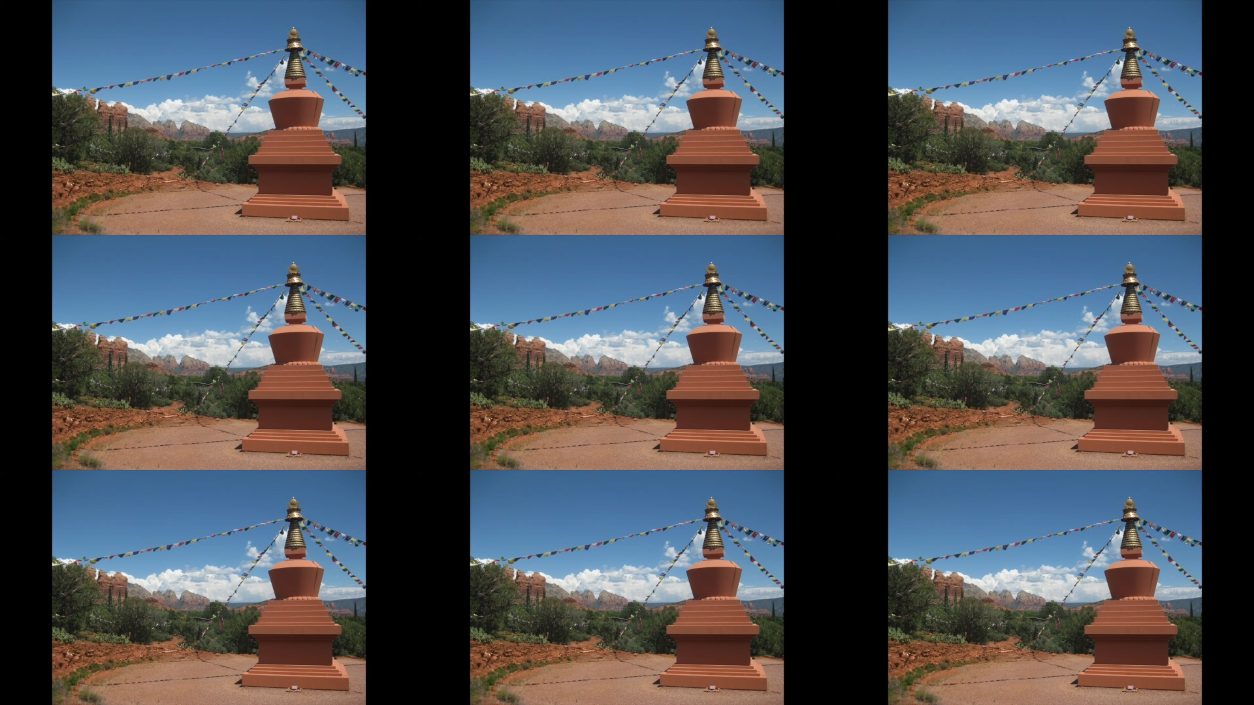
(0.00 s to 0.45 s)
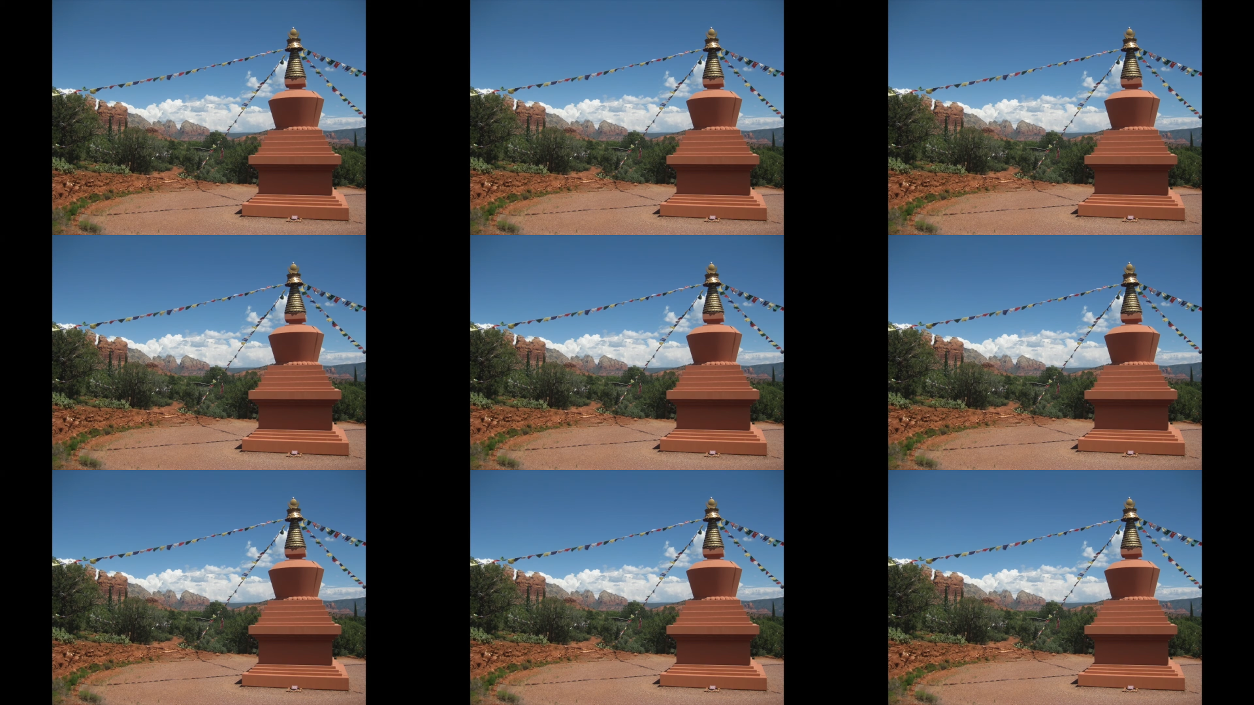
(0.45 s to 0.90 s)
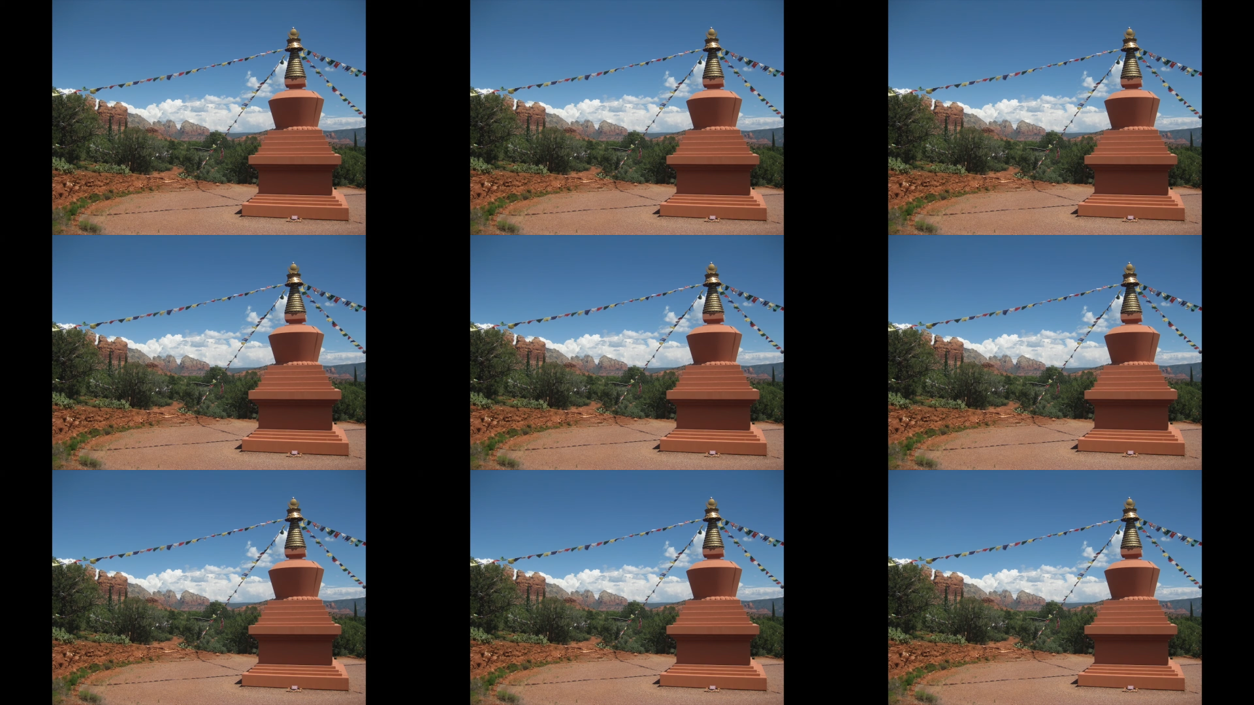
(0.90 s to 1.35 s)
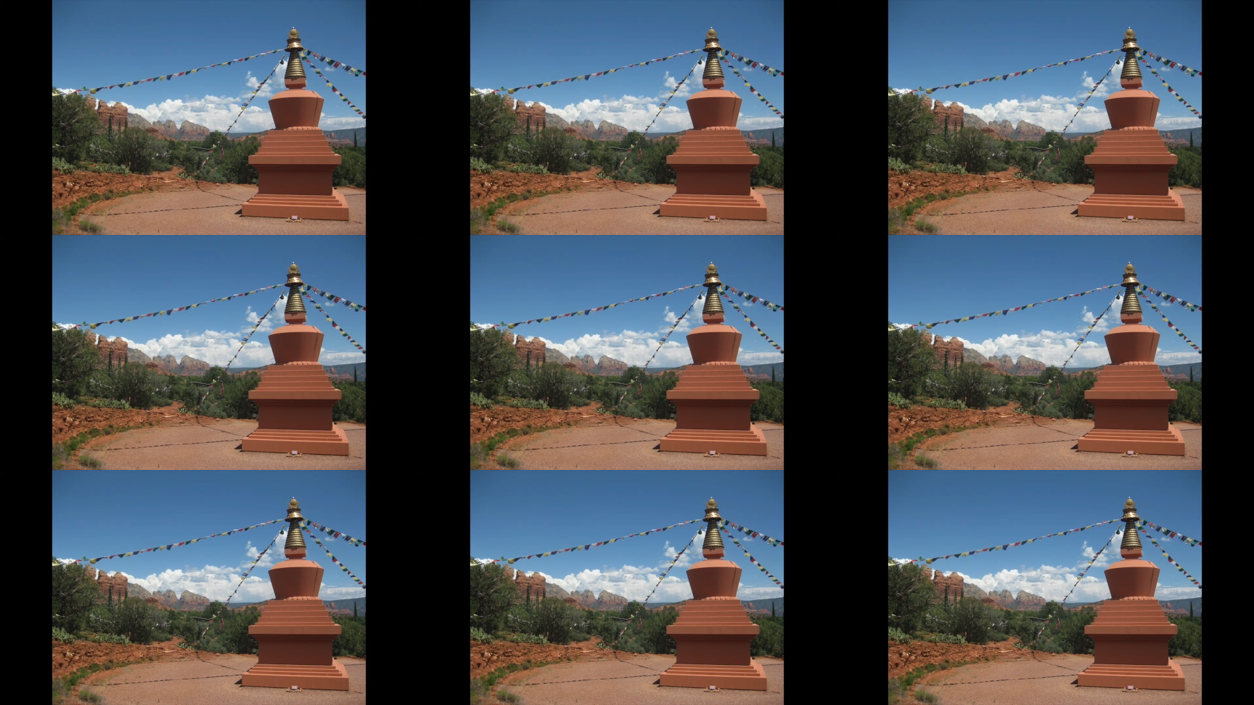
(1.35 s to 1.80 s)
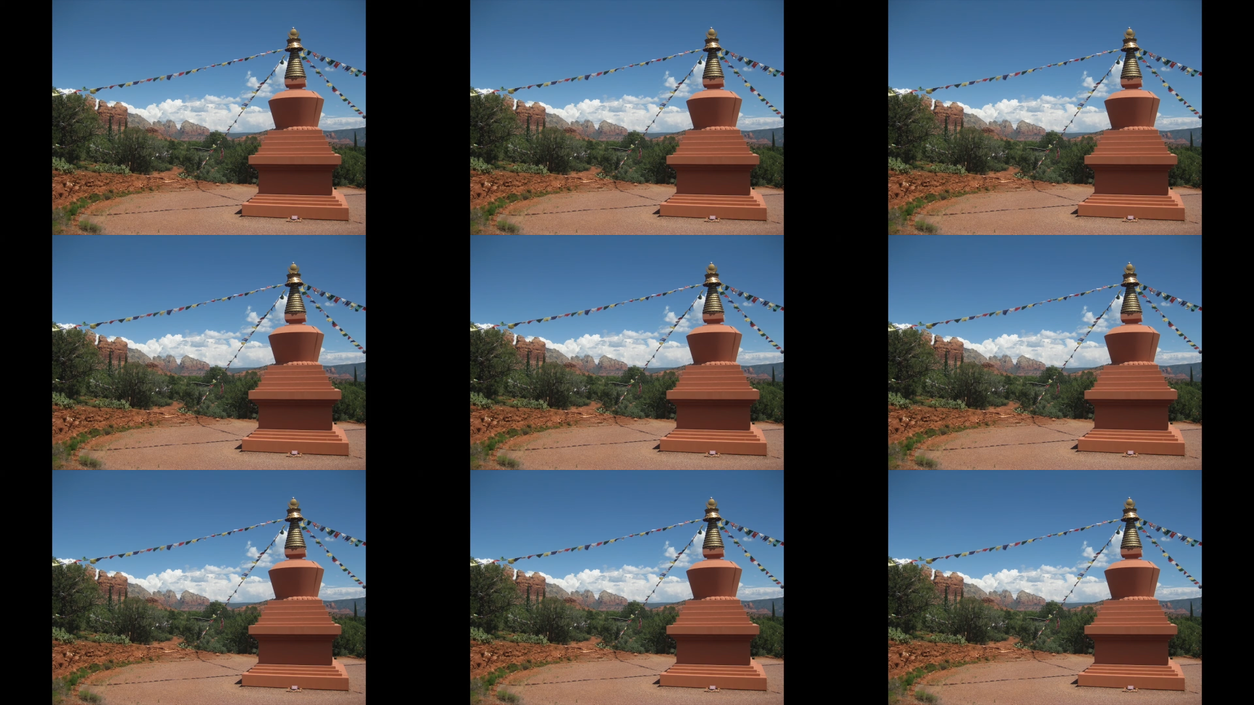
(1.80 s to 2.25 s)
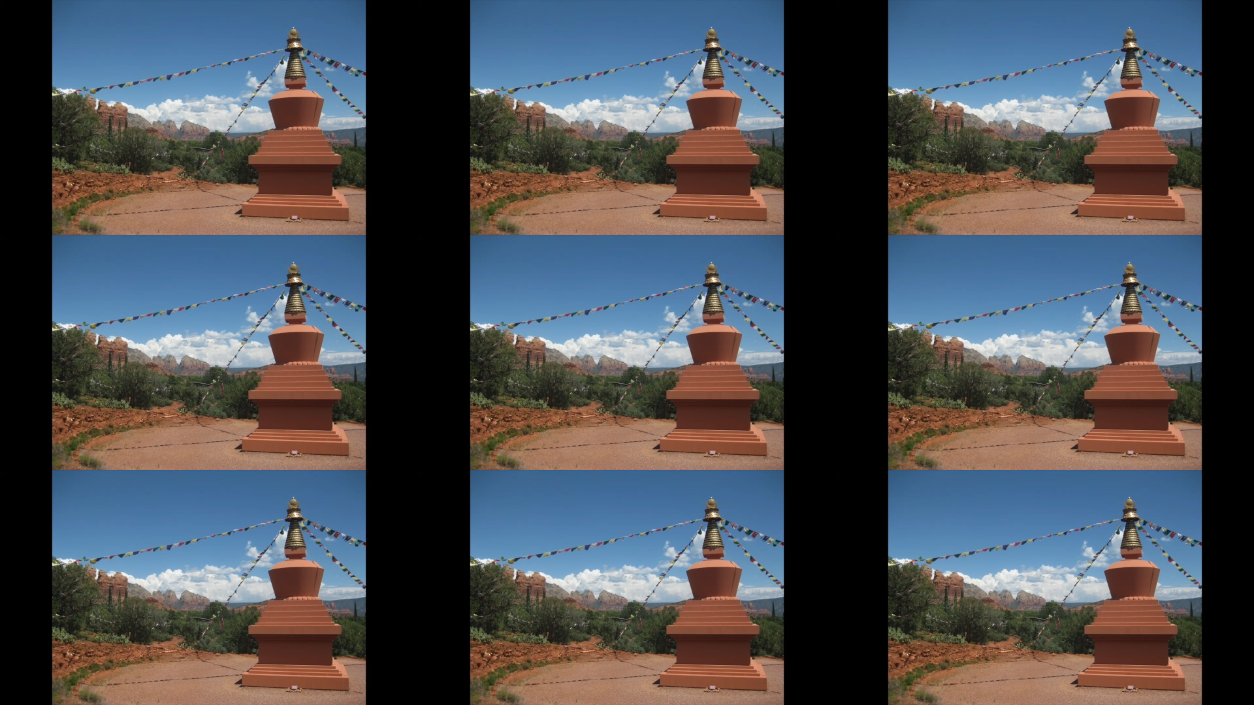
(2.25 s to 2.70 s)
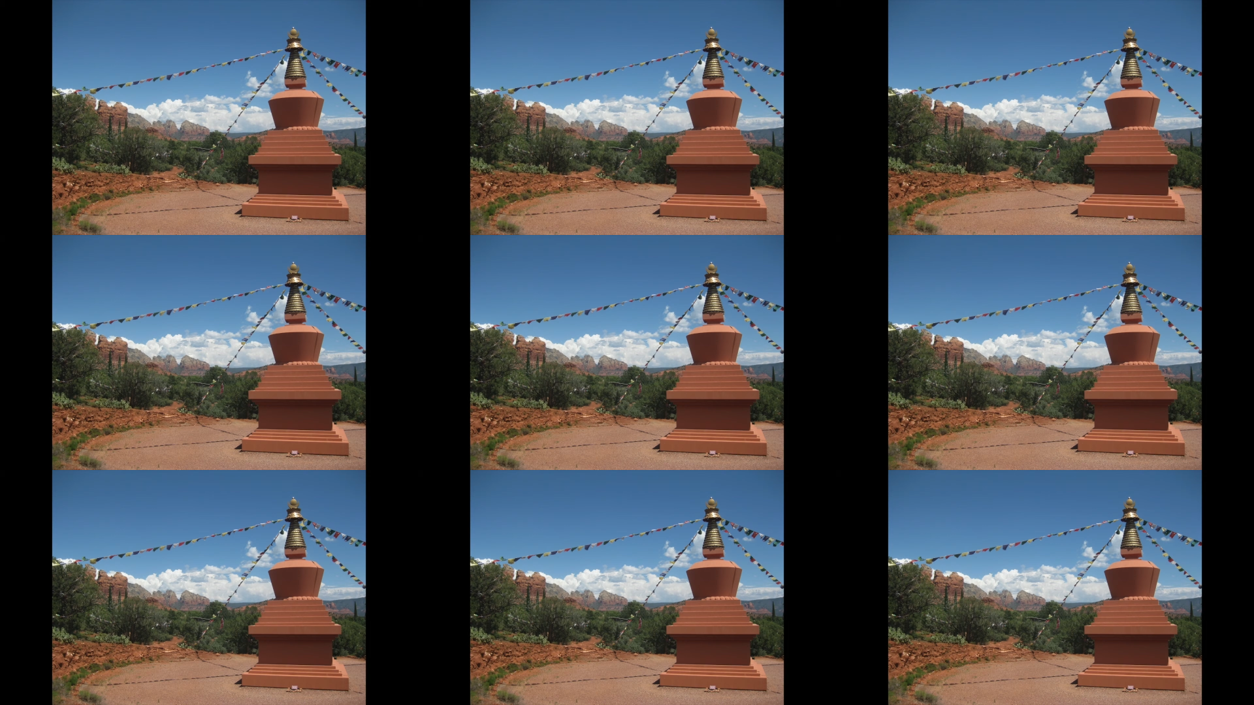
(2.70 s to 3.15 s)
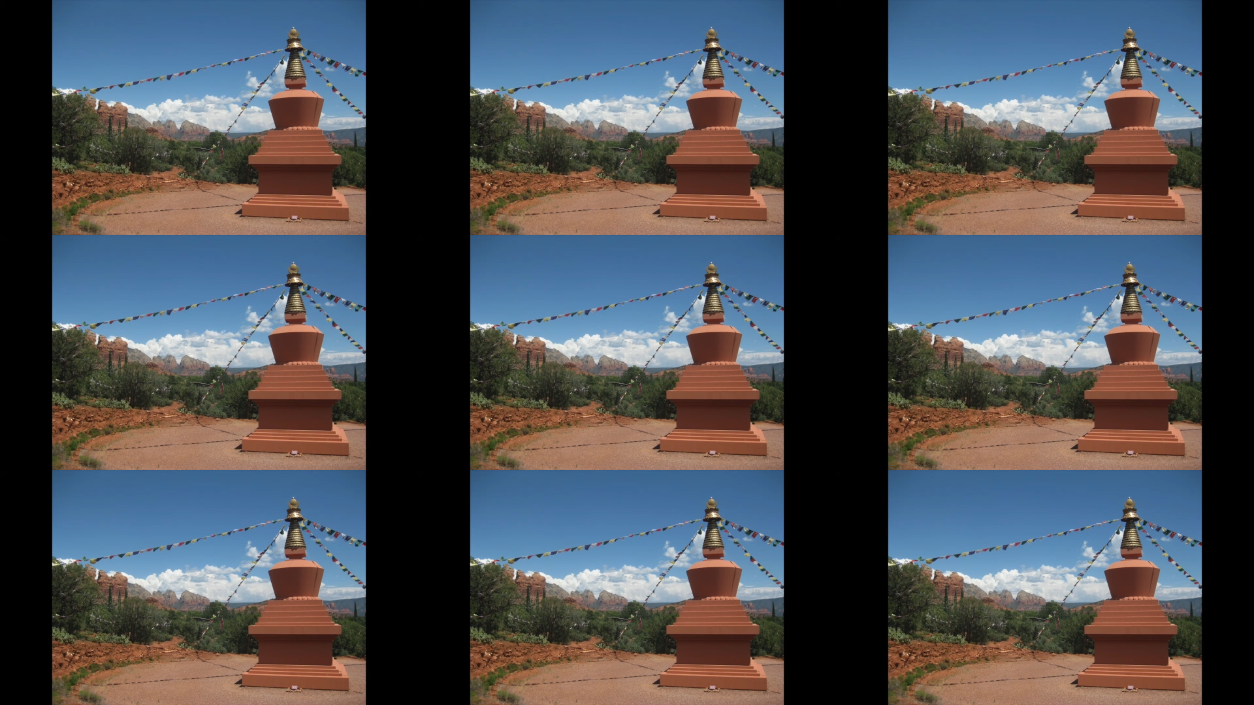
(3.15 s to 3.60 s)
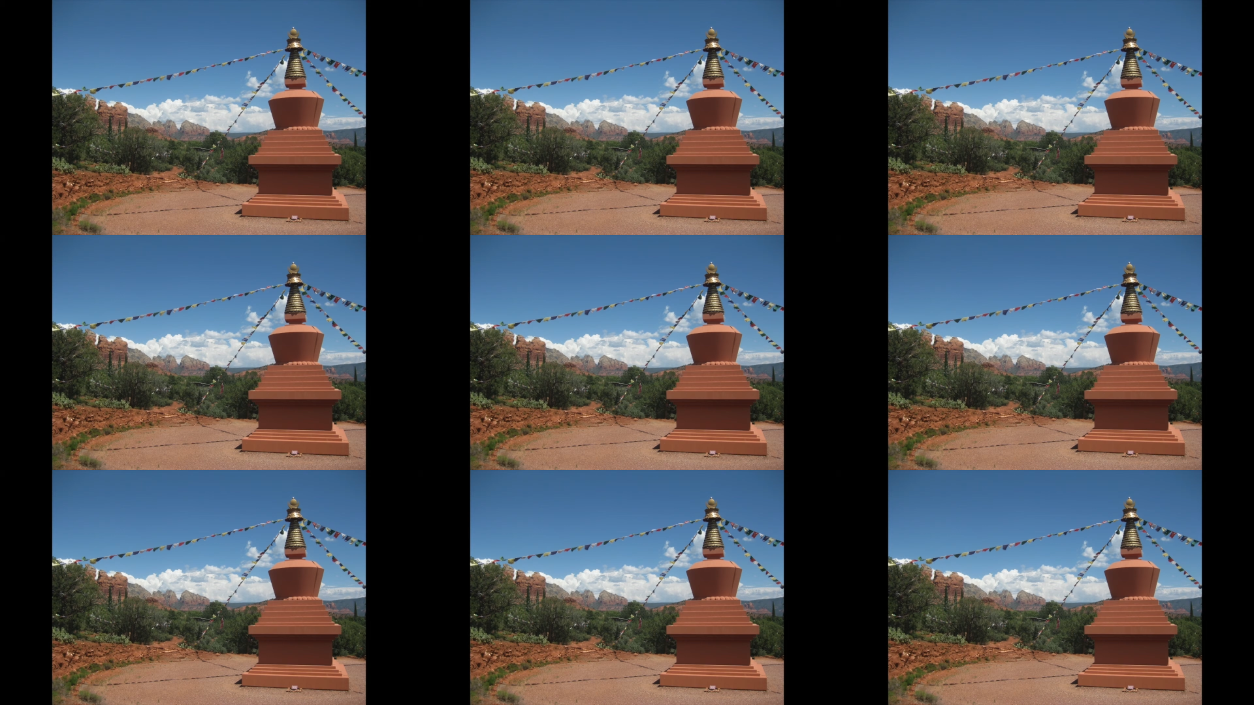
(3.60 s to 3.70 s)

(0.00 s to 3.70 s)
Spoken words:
(no speaker visible)